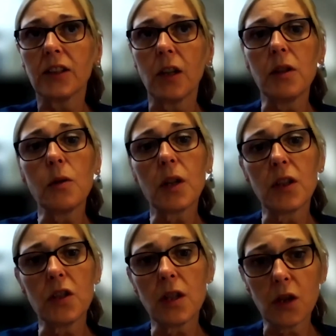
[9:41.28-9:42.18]
So
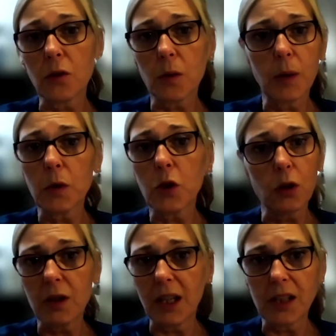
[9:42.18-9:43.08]
you're doing
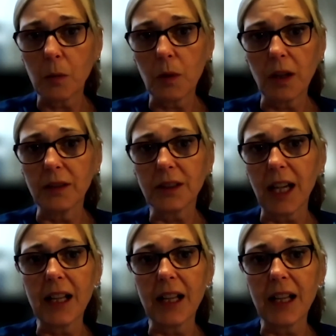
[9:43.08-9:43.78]
two things at once.